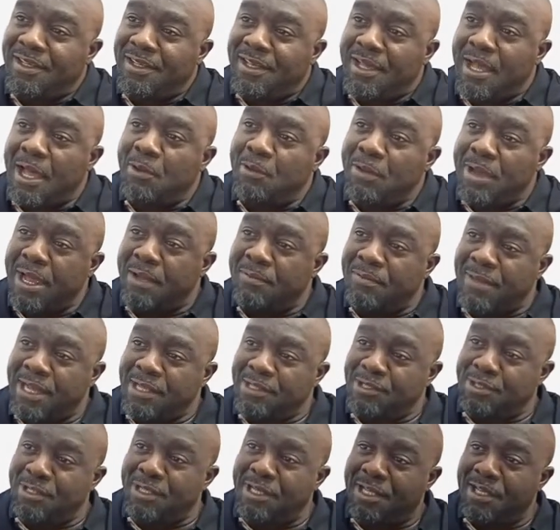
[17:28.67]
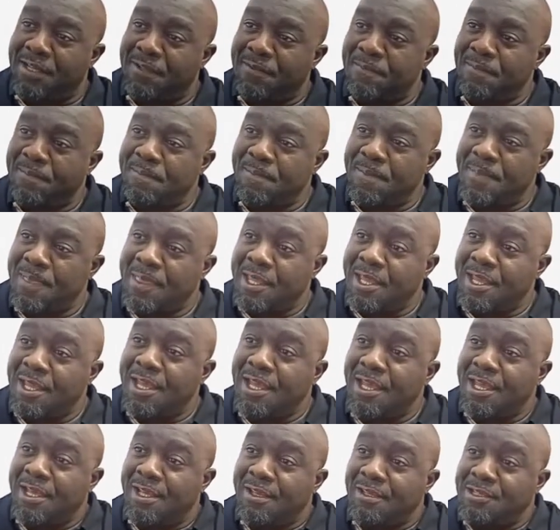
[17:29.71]
And where am I today?
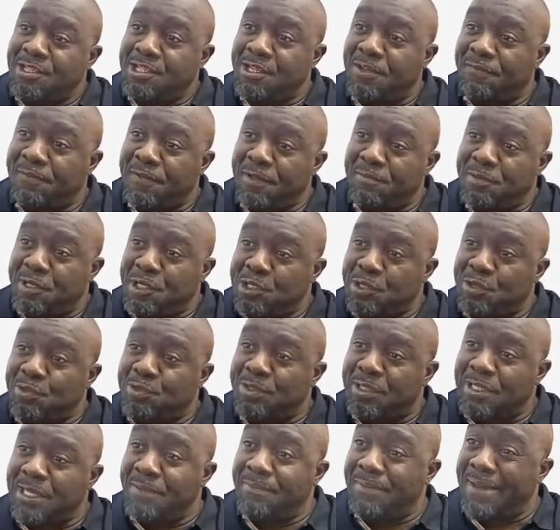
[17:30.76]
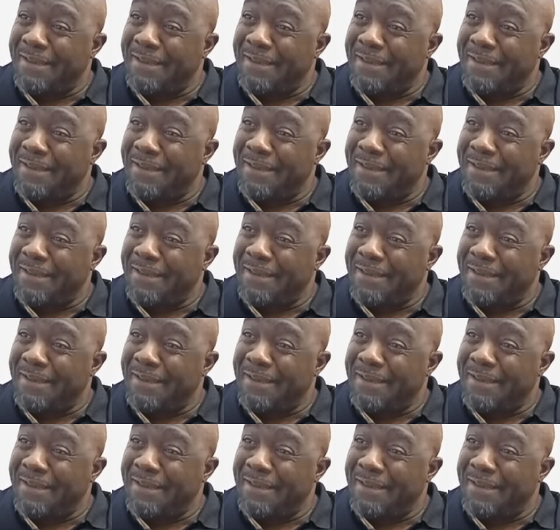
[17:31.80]
Chief Ibishonke,